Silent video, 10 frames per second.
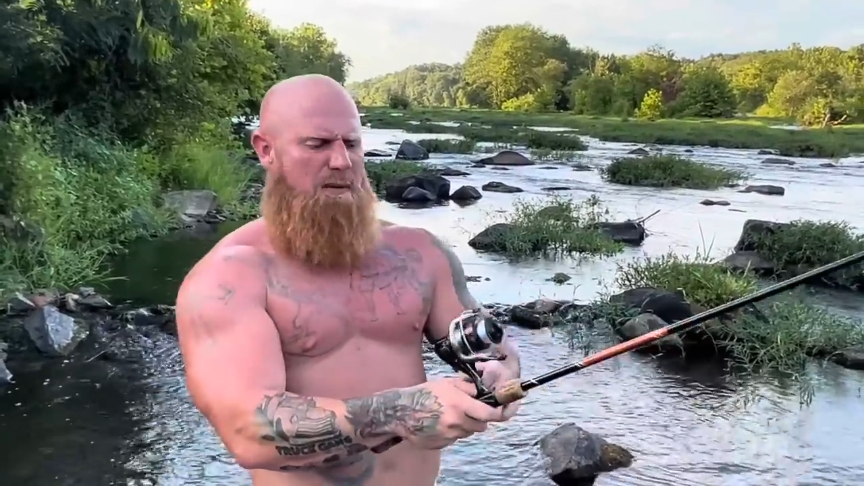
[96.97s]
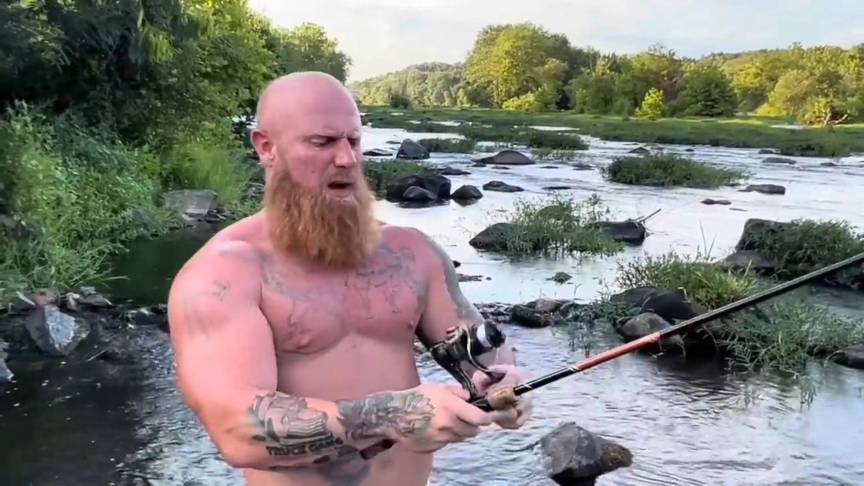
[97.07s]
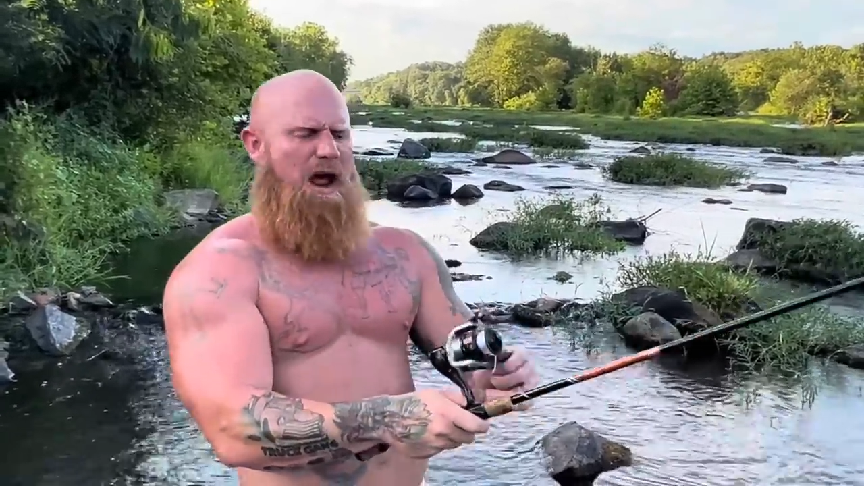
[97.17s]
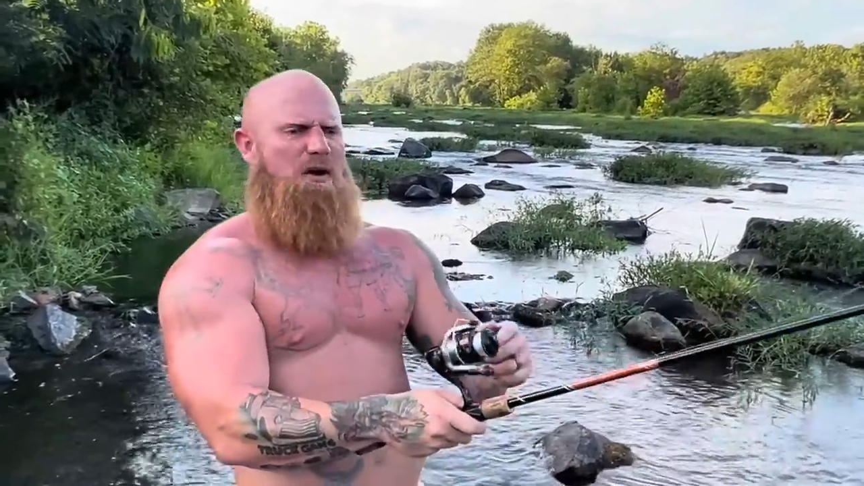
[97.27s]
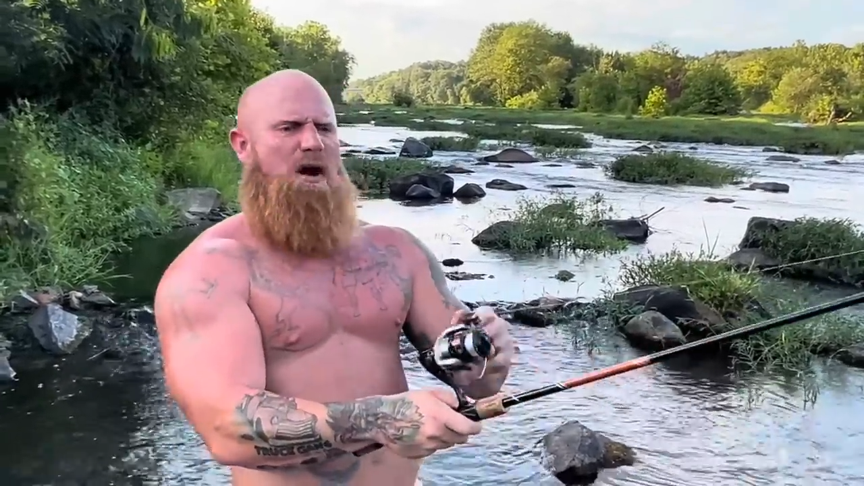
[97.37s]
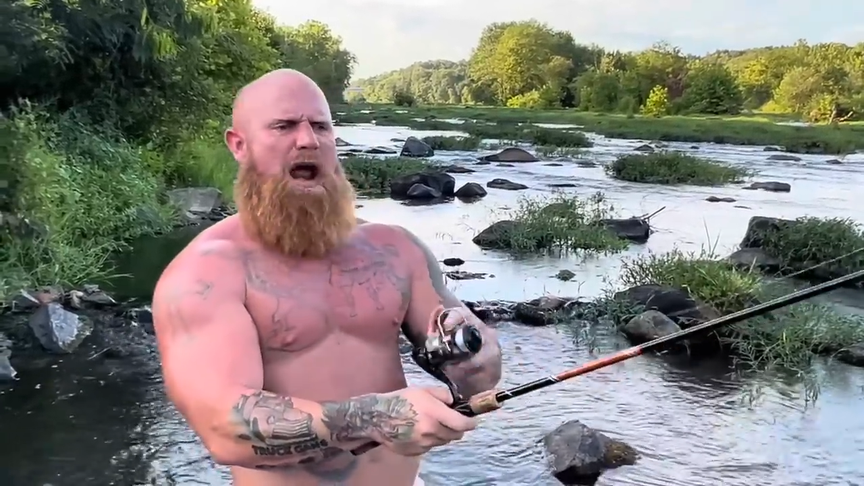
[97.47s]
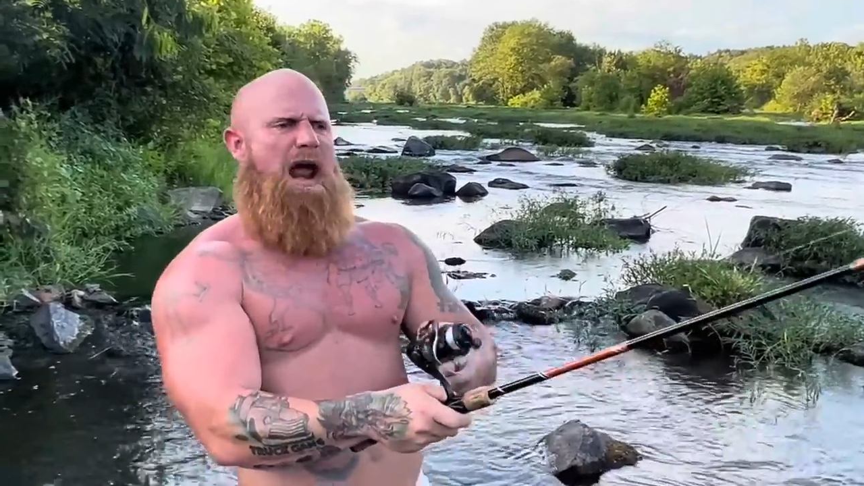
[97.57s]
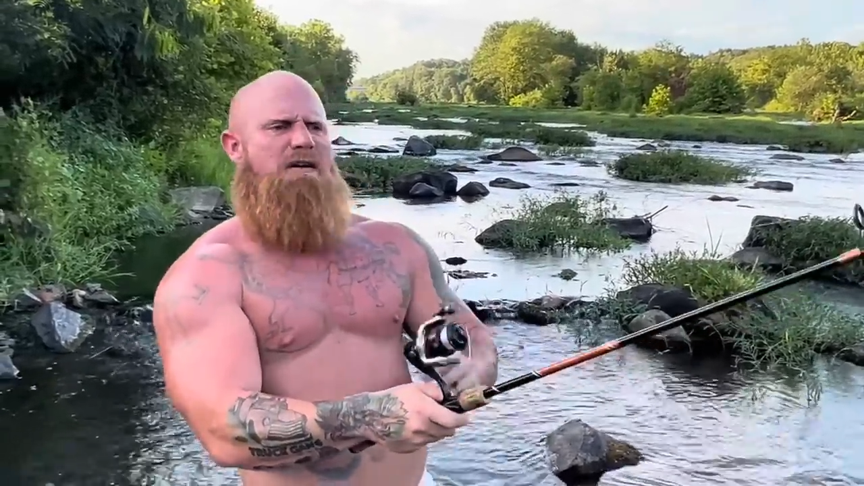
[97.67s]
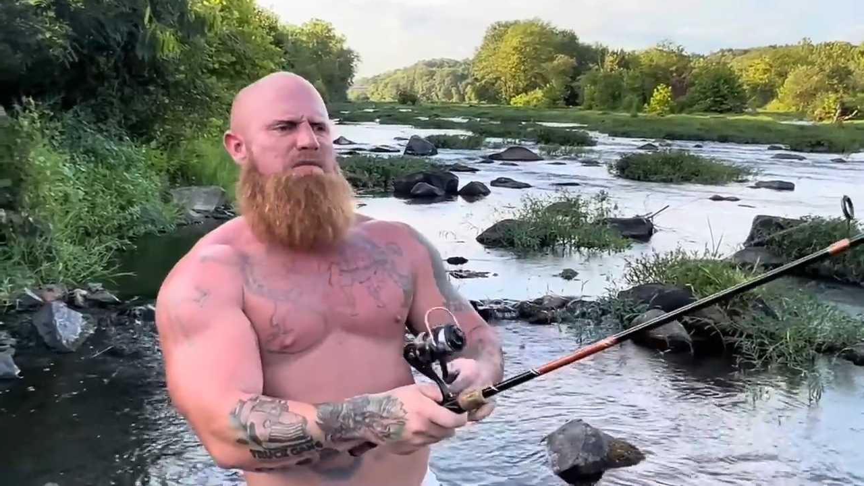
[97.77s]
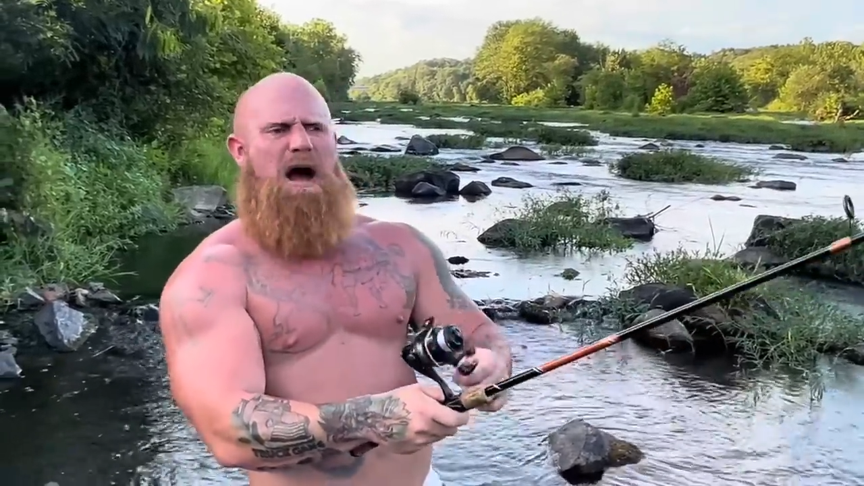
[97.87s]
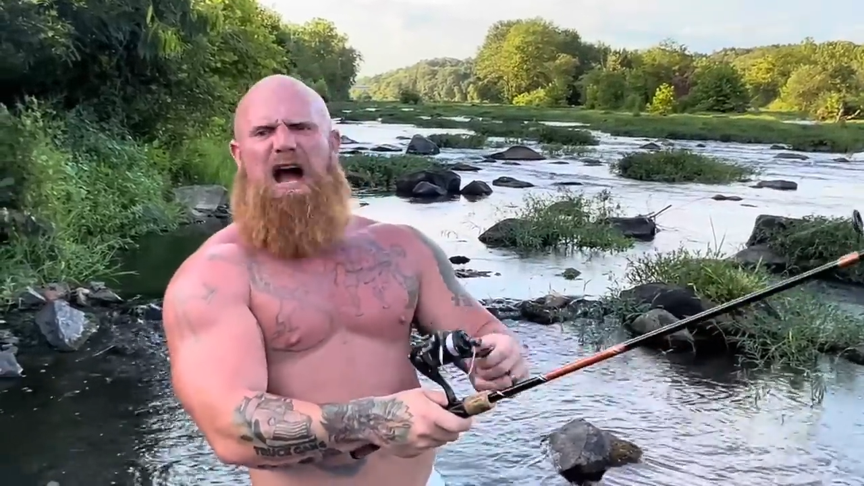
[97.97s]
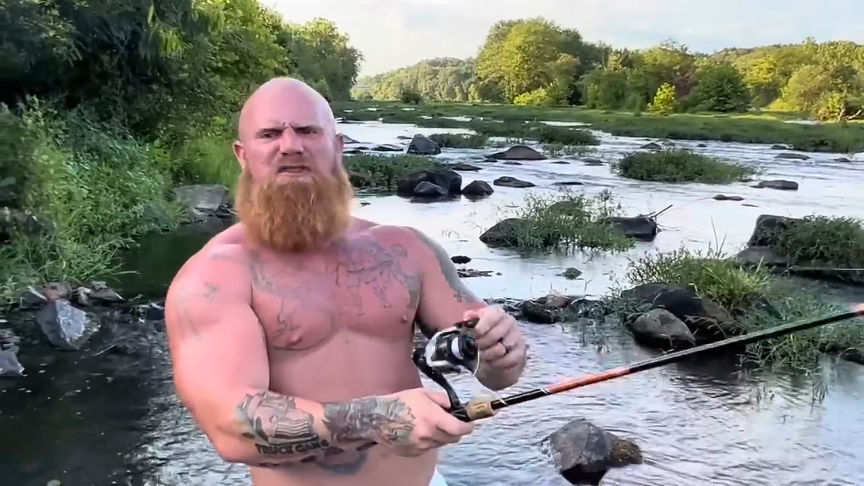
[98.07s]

rather have my